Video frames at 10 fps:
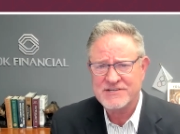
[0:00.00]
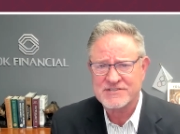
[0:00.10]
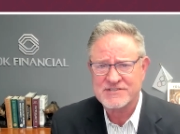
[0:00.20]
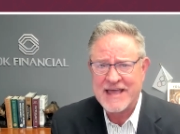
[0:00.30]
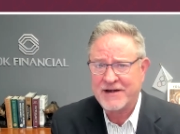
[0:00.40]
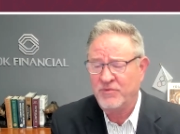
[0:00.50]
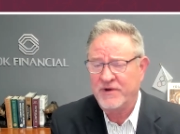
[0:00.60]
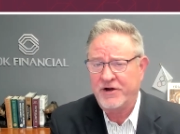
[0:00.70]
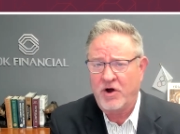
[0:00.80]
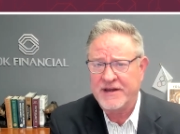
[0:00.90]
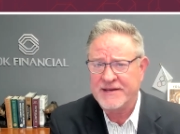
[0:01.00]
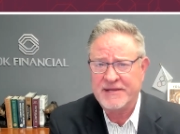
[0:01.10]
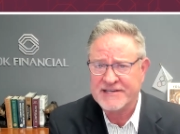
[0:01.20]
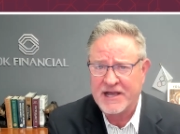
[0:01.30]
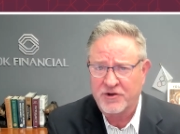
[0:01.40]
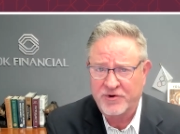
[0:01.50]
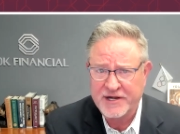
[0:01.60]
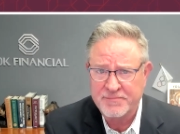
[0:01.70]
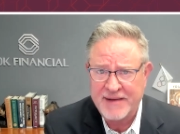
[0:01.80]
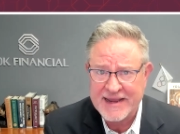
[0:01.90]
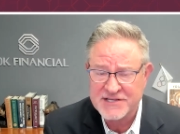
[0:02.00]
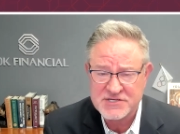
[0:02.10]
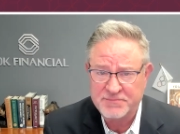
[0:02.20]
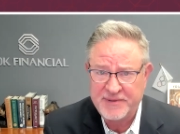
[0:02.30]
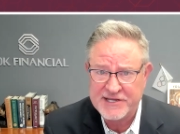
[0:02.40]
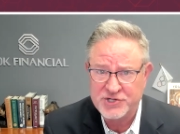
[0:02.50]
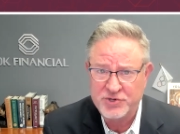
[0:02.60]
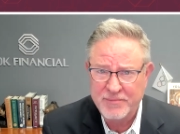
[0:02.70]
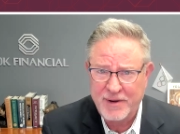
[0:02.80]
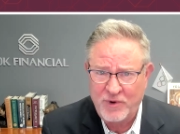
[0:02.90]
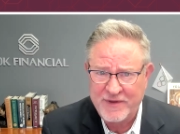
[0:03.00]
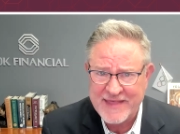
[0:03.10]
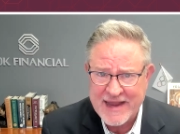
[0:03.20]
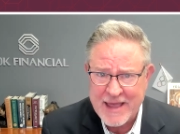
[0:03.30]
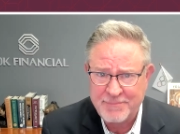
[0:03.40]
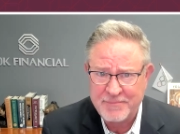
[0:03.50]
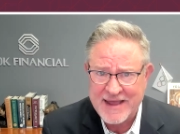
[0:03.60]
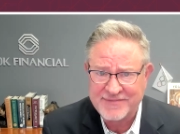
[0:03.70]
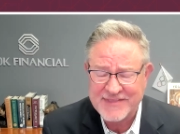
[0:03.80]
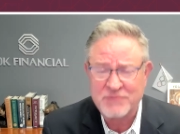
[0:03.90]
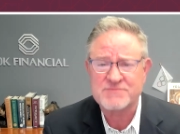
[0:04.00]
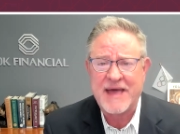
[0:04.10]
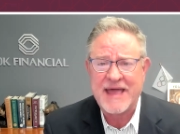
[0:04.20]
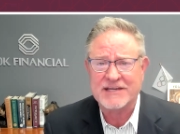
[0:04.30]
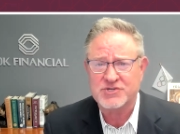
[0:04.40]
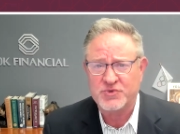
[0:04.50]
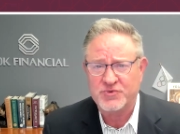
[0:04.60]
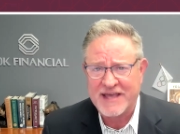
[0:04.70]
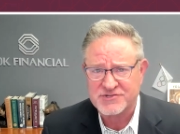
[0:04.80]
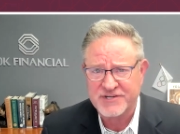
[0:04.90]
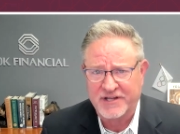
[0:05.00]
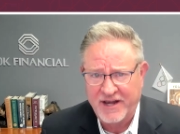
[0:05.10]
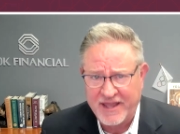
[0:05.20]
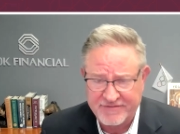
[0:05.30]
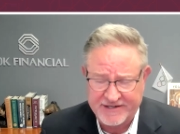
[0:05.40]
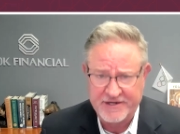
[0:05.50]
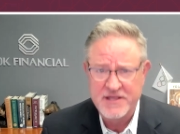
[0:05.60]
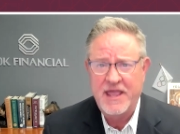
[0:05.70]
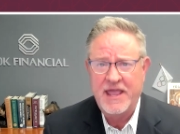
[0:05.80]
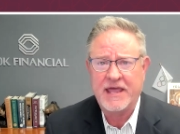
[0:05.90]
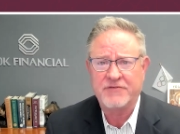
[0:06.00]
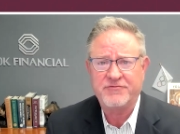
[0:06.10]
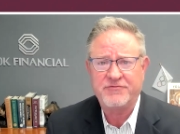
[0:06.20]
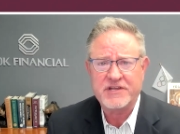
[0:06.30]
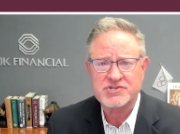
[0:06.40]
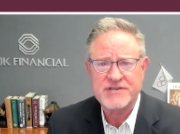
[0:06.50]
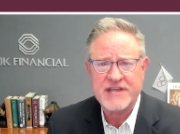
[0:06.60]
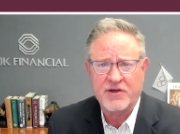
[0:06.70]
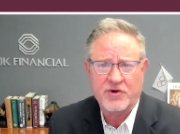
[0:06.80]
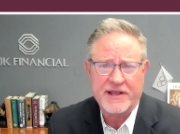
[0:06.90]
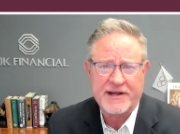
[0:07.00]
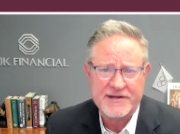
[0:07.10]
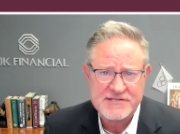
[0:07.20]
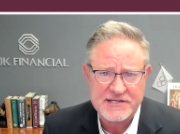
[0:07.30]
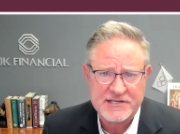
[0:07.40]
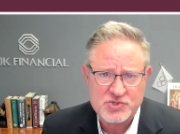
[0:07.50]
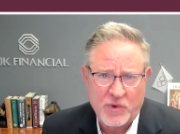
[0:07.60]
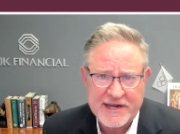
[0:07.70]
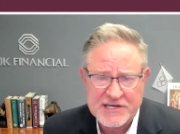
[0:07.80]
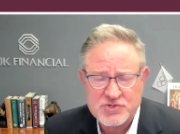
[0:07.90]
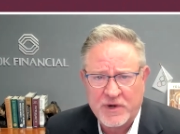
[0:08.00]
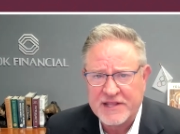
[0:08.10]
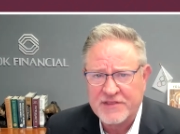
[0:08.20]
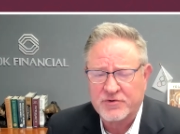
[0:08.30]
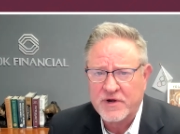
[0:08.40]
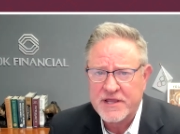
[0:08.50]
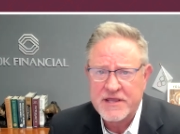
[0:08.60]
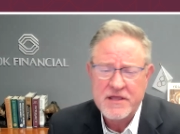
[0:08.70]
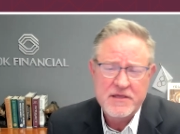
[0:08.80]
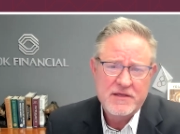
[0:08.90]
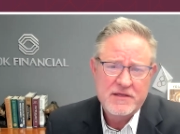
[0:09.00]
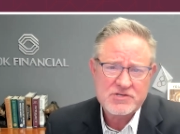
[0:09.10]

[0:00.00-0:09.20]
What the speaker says: they just added we'd already been downgraded by S&P. Do you remember when that happened, Matt? That was back in 2011. And Fitch downgraded us in 2023.